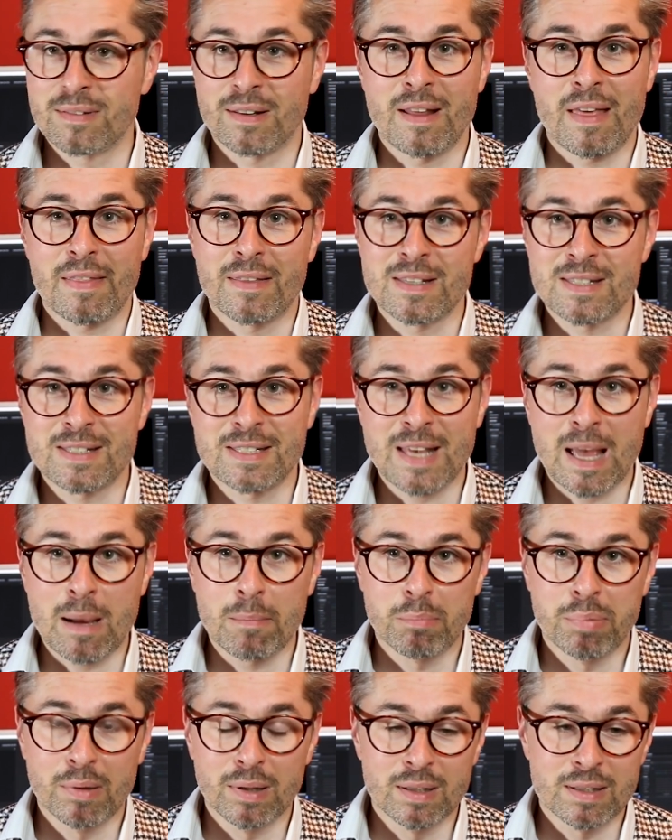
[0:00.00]
leather
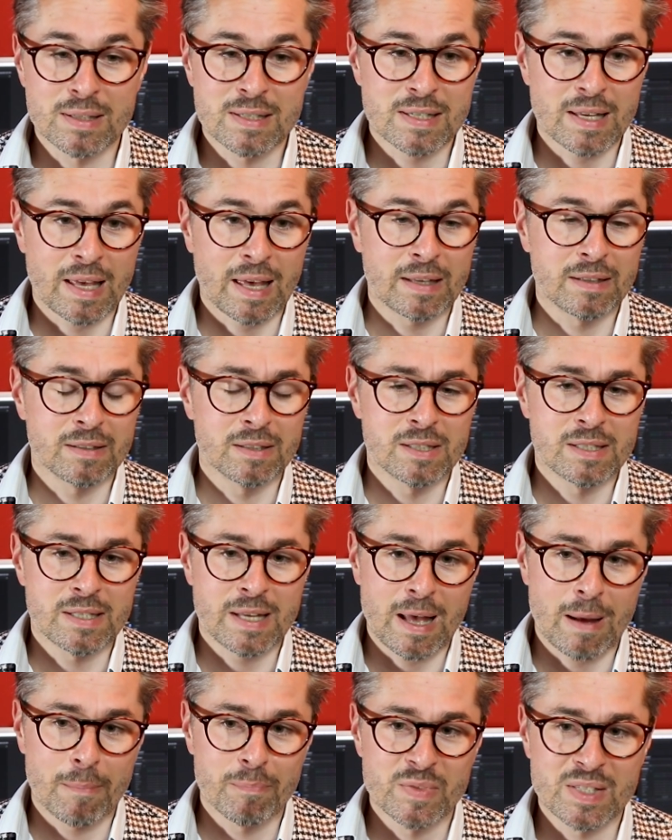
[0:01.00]
samples and
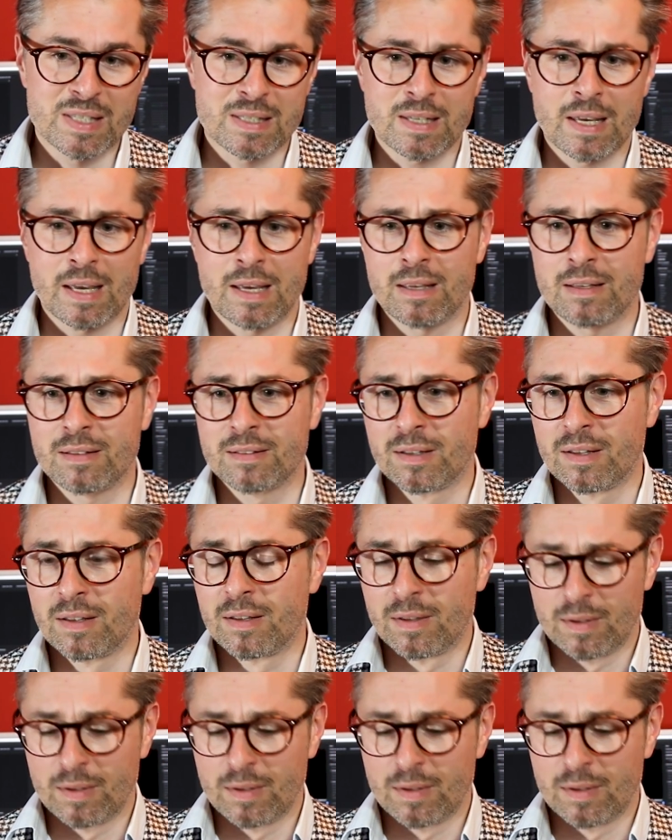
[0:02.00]
attempts and